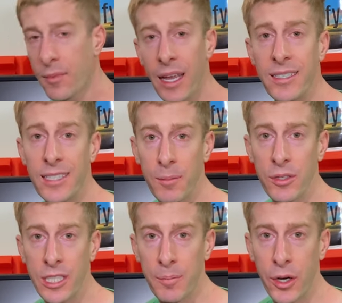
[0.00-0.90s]
and double
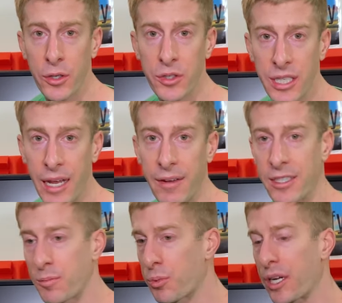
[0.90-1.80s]
dip on your
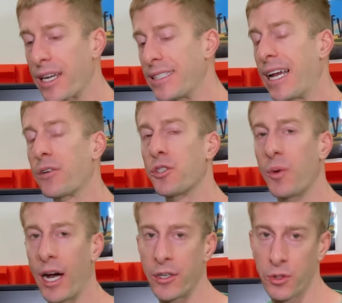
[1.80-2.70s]
savings, bringing it down to
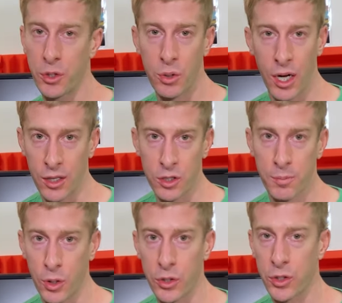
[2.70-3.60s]
under $2
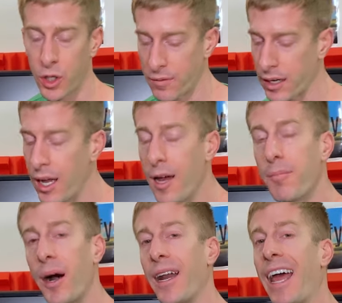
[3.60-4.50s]
per serving.
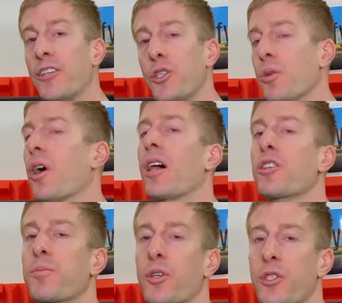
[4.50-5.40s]
But at
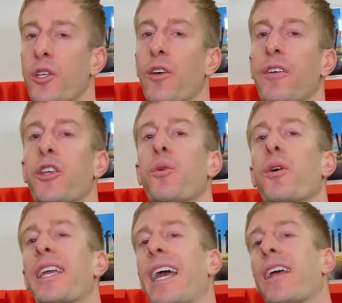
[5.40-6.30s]
$2 per serving, you
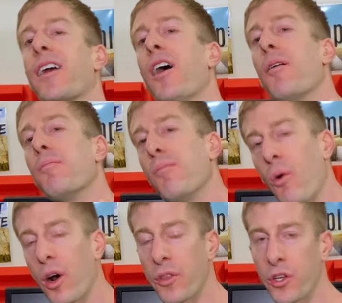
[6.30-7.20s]
are getting
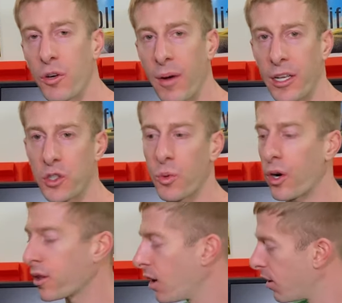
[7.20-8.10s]
more than your money's
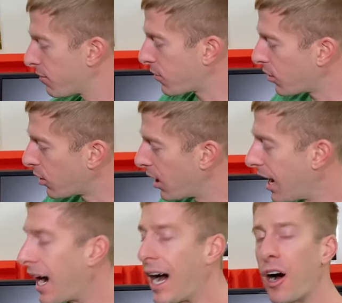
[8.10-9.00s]
worth for
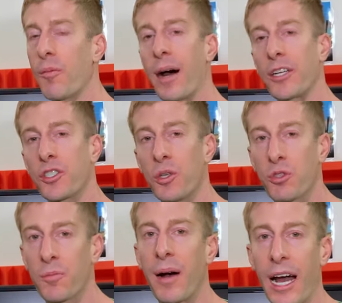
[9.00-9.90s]
how much
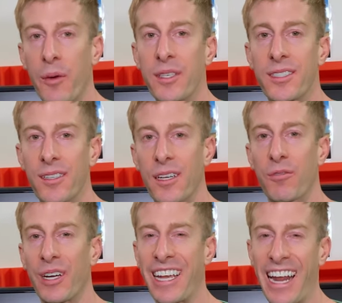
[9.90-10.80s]
NutraBio is
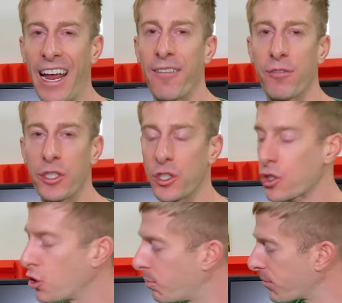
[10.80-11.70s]
delivering in every
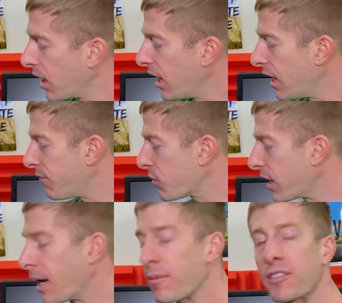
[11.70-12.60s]
scoop. If you
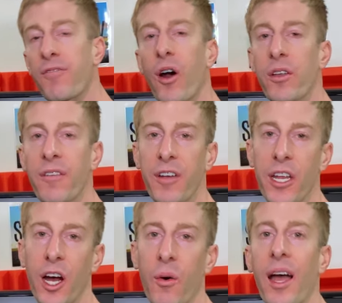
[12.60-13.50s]
came this far in the
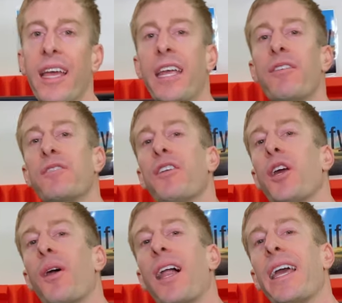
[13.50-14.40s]
video, give this
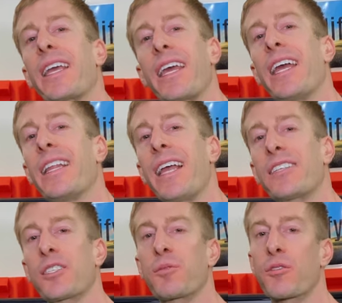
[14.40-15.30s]
video a like, hit
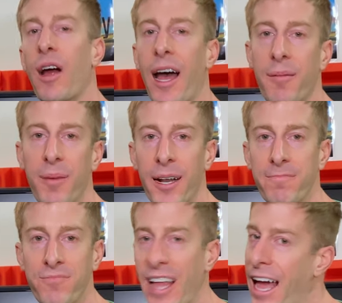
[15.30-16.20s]
that subscribe
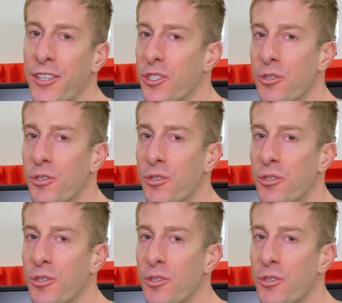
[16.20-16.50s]
button. As